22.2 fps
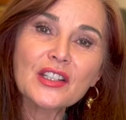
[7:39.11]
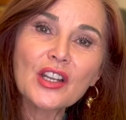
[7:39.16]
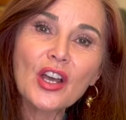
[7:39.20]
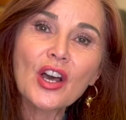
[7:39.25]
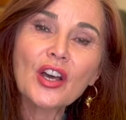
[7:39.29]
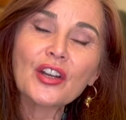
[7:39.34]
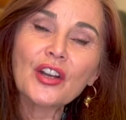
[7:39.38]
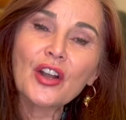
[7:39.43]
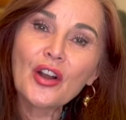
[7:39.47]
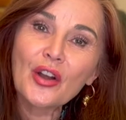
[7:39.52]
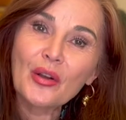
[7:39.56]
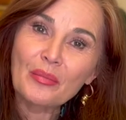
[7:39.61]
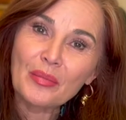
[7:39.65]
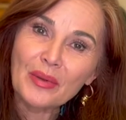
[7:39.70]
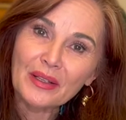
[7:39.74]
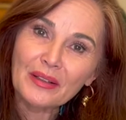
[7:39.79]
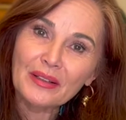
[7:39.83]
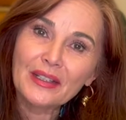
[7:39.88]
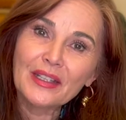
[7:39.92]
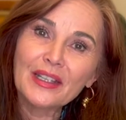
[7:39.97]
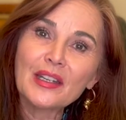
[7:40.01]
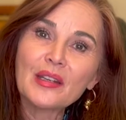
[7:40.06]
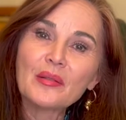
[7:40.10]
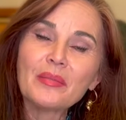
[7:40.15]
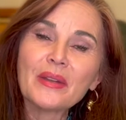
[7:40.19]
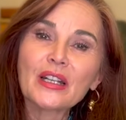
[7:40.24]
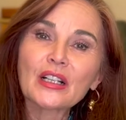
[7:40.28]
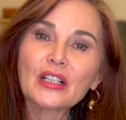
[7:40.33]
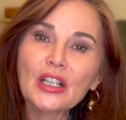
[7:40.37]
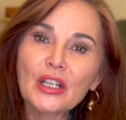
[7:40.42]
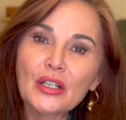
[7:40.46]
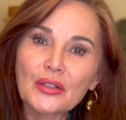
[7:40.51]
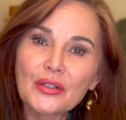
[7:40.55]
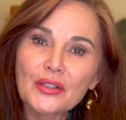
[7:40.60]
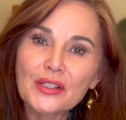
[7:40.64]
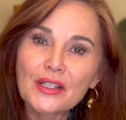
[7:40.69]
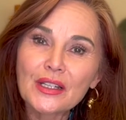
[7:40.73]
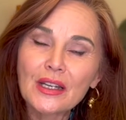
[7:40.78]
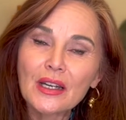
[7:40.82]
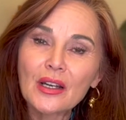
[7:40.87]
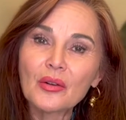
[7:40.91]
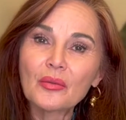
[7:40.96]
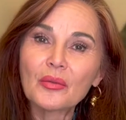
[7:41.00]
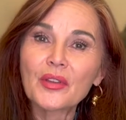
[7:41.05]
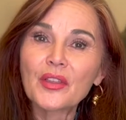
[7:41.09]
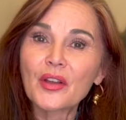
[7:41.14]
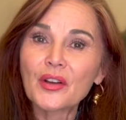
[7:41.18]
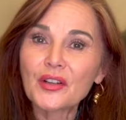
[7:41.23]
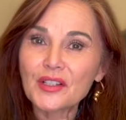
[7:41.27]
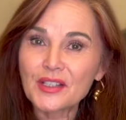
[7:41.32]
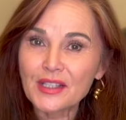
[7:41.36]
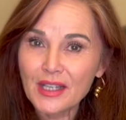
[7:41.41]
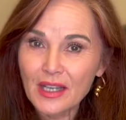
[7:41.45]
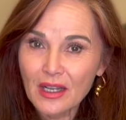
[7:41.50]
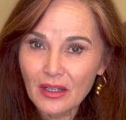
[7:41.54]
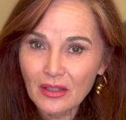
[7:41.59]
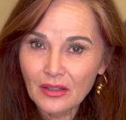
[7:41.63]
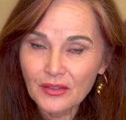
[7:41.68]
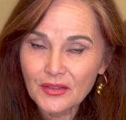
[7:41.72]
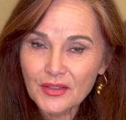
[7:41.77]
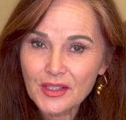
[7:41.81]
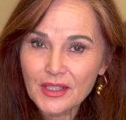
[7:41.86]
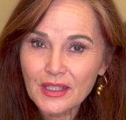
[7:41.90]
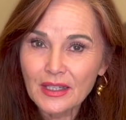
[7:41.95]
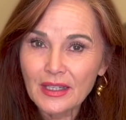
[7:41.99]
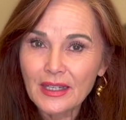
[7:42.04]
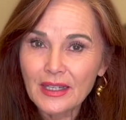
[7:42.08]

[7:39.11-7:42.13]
on our ability to be close with ourselves.